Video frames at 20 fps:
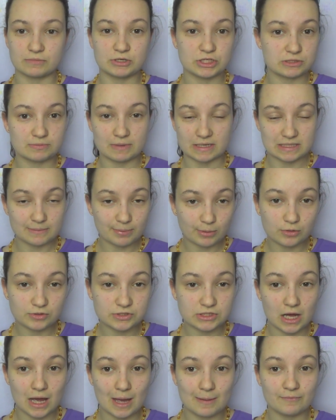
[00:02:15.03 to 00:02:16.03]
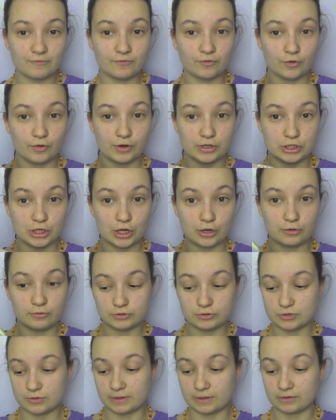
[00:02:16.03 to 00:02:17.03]
which is my typical time for, you know,
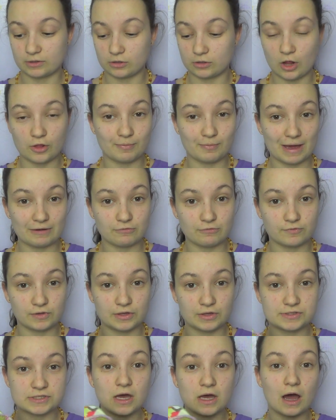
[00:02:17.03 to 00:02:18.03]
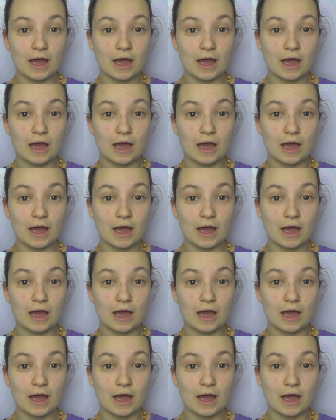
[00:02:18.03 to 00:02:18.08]
doing cloth pad reviews,